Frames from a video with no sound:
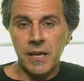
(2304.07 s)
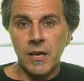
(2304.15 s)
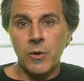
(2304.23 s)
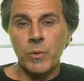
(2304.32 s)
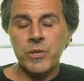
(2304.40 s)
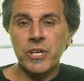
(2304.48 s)

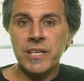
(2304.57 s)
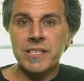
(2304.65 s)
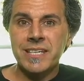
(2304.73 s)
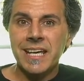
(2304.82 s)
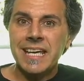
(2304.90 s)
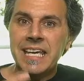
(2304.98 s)
which
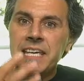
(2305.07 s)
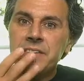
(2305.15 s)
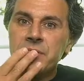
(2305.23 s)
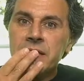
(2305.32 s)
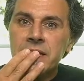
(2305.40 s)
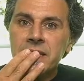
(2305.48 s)
is
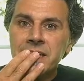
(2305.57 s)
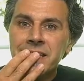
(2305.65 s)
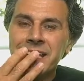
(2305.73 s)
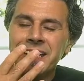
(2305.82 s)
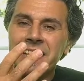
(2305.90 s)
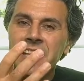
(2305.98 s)
even
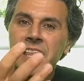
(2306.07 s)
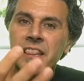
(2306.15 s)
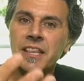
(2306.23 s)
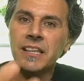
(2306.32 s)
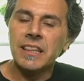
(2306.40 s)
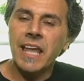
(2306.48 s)

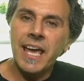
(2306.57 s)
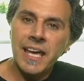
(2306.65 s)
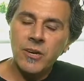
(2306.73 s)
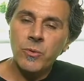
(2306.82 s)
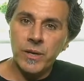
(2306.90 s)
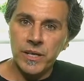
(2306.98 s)
the
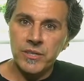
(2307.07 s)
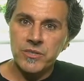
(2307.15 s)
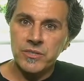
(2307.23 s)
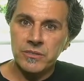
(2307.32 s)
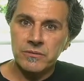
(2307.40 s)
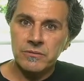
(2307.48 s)

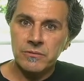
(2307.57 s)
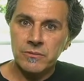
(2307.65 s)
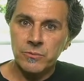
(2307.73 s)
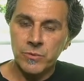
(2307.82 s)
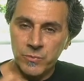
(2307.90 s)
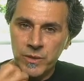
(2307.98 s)
language
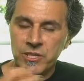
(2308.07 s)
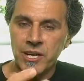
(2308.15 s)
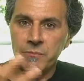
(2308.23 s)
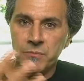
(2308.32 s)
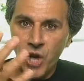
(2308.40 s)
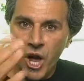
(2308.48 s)
with which
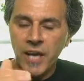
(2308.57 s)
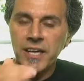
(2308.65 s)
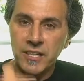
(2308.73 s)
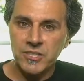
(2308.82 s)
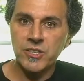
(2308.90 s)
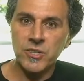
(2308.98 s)
I'm
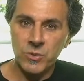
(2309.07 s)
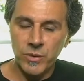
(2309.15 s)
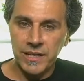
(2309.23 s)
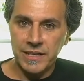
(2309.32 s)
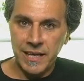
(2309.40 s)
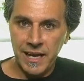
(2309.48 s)
talking to you
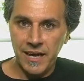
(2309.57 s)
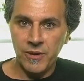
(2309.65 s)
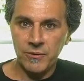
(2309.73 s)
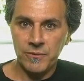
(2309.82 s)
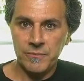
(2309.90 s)
right now